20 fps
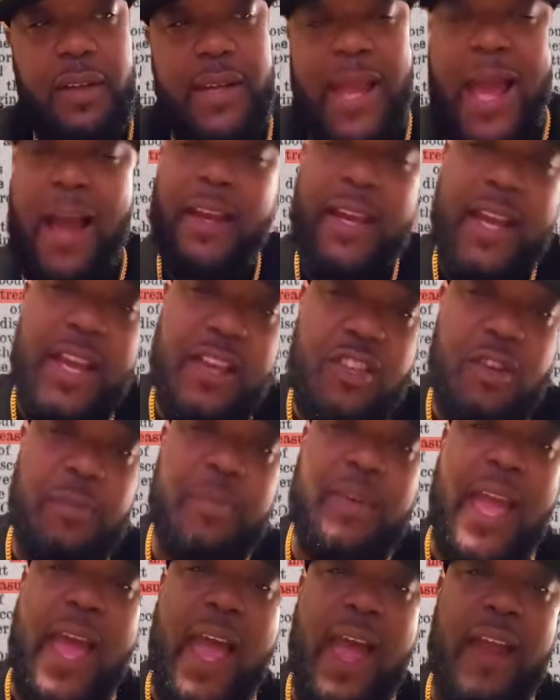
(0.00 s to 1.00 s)
Now
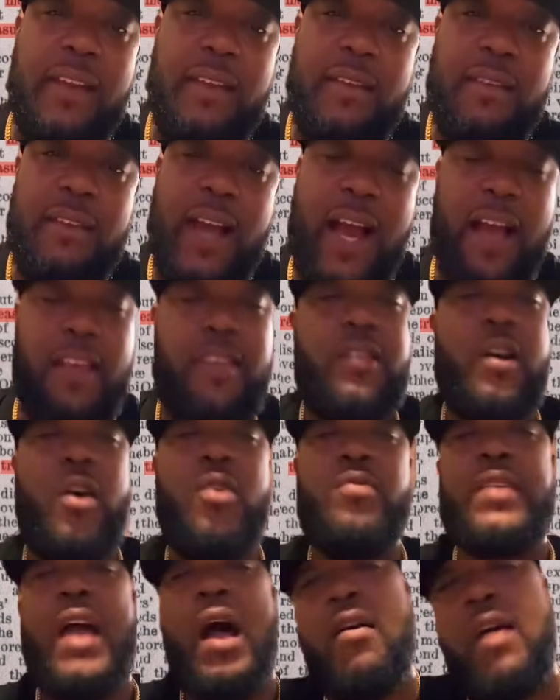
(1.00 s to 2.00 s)
Egypt got it. I
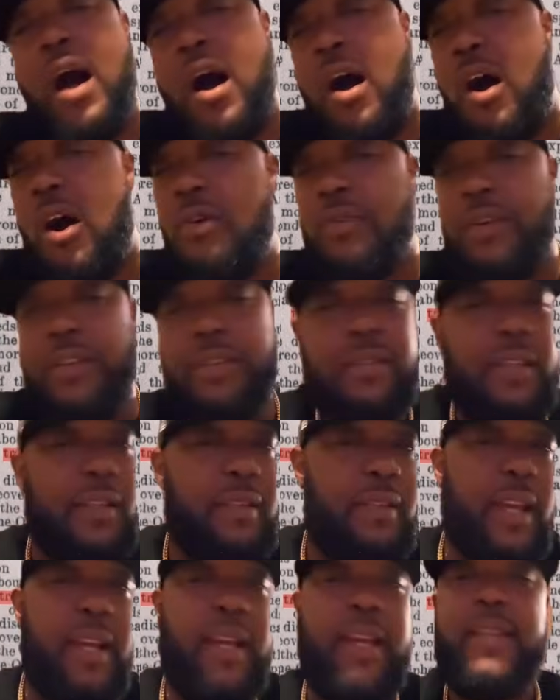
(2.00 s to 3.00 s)
showed y'all all the
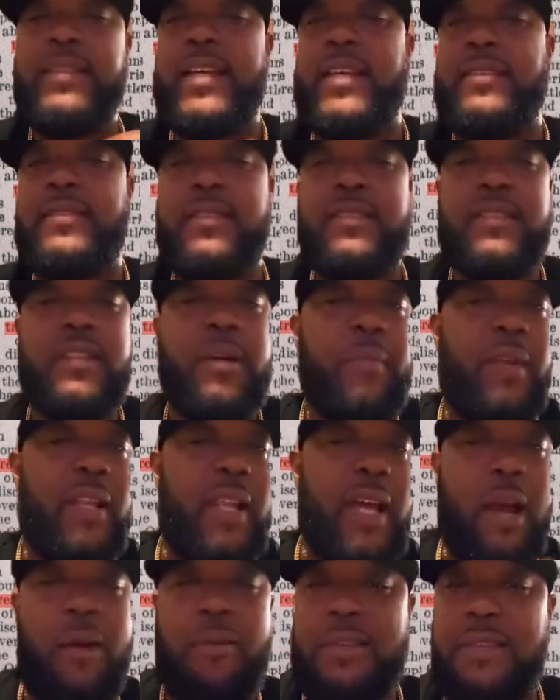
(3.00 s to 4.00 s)
things that's a
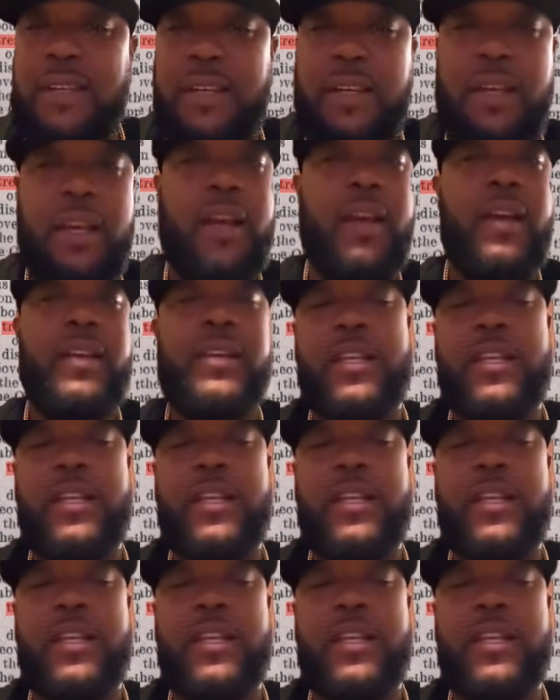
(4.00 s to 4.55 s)
similarity